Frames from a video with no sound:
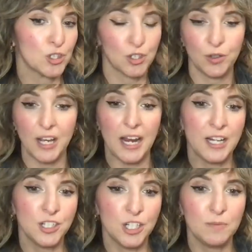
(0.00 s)
just go to
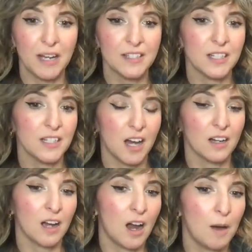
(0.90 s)

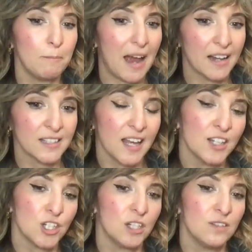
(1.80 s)

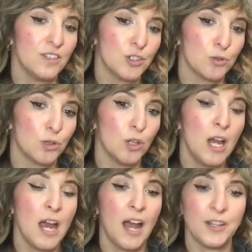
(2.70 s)
hdbyz.com/individual,